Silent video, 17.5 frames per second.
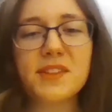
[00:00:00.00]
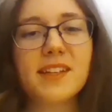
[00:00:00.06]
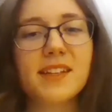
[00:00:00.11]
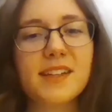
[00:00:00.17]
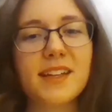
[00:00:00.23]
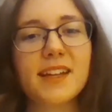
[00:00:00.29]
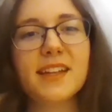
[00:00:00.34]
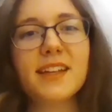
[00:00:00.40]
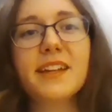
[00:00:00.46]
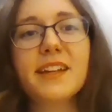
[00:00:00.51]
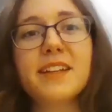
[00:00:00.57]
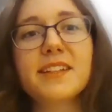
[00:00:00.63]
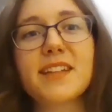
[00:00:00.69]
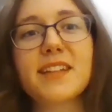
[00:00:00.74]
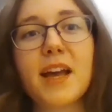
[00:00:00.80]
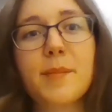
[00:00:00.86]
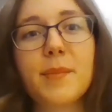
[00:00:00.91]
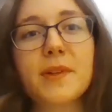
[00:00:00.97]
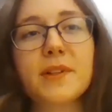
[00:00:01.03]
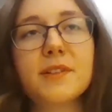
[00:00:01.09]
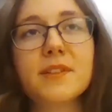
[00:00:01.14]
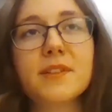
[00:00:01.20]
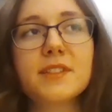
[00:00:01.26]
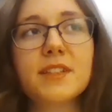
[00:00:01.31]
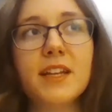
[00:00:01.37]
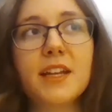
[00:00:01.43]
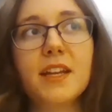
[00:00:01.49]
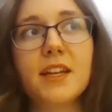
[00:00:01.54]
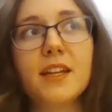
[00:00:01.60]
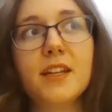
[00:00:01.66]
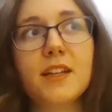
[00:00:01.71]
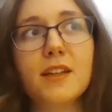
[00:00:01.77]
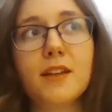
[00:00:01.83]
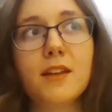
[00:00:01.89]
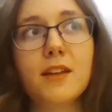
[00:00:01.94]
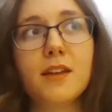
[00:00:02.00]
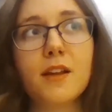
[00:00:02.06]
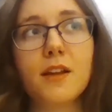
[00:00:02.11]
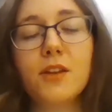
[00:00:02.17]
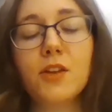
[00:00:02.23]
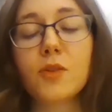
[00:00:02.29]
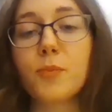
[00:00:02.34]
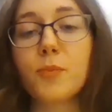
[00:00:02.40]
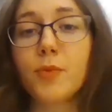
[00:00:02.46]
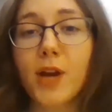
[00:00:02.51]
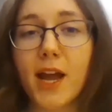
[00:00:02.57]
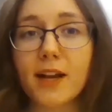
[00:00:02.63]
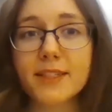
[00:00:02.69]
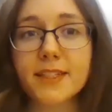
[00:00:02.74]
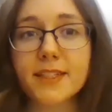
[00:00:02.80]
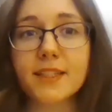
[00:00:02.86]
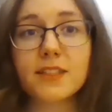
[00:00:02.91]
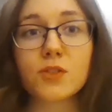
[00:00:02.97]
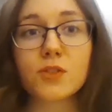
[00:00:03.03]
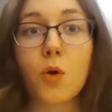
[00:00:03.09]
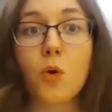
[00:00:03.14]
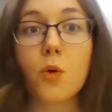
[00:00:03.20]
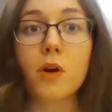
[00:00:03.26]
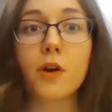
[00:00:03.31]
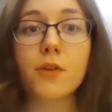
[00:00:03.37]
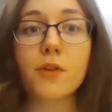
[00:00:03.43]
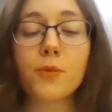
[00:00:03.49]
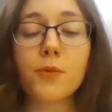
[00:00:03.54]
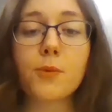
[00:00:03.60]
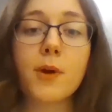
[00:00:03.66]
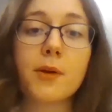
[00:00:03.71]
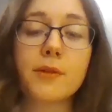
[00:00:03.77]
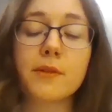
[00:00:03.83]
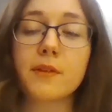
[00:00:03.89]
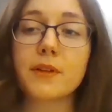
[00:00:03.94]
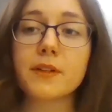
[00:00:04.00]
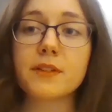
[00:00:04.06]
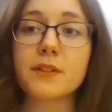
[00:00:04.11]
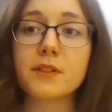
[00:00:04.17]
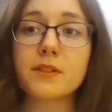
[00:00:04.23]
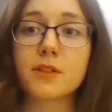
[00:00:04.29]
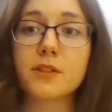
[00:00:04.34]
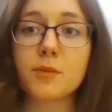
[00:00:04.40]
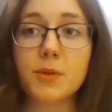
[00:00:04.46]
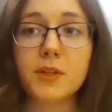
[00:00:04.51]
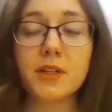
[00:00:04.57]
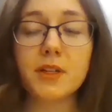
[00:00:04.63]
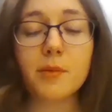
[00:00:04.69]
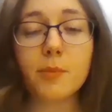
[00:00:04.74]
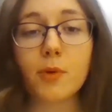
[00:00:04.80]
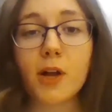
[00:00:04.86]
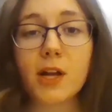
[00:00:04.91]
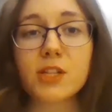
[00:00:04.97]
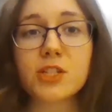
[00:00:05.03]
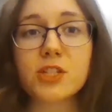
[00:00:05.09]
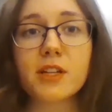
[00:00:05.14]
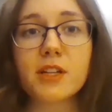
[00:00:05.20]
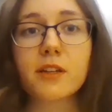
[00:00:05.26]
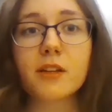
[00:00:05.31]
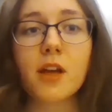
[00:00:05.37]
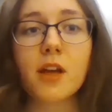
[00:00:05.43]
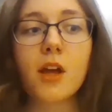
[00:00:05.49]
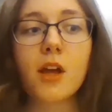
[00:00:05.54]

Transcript: seen any examples in your practice or throughout this community project